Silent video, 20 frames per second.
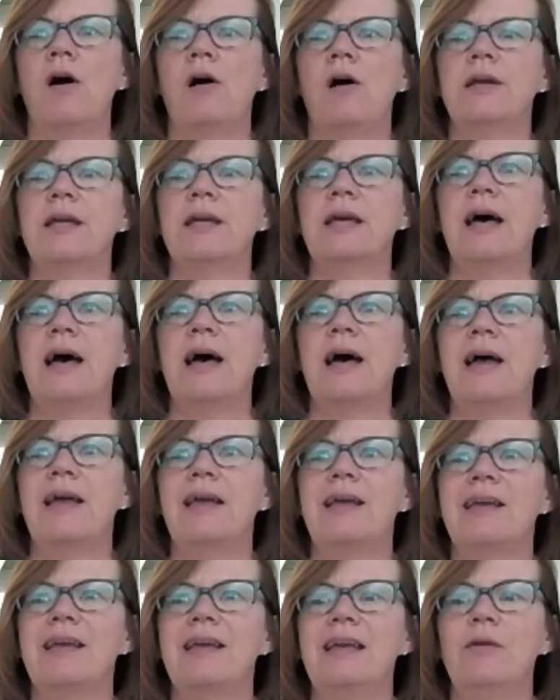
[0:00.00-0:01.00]

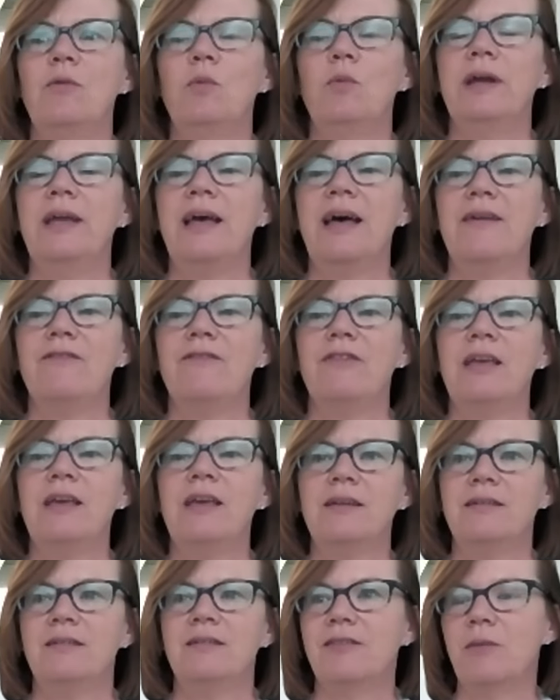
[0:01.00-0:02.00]
Okay, we have
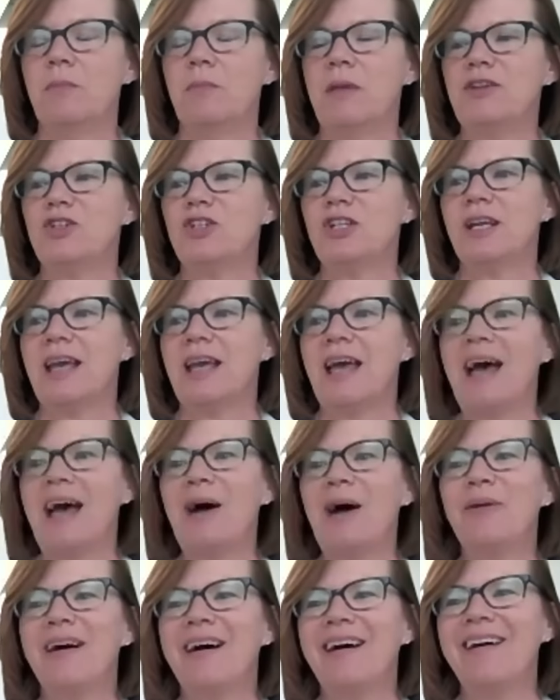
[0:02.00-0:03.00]
hit the magic
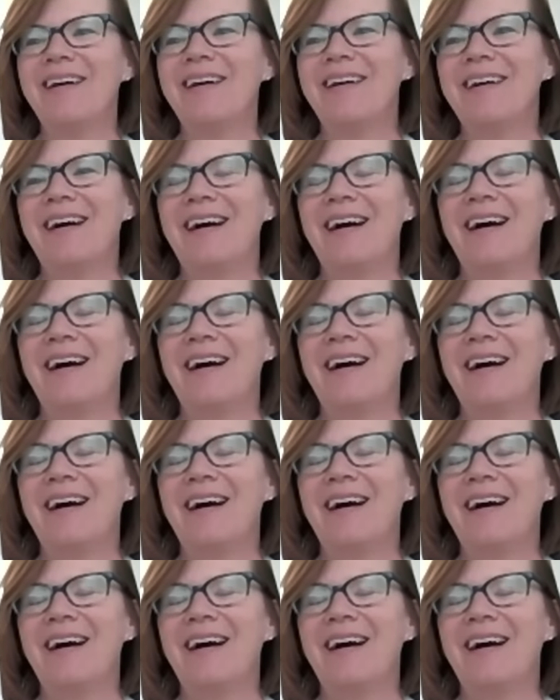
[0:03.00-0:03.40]
hour,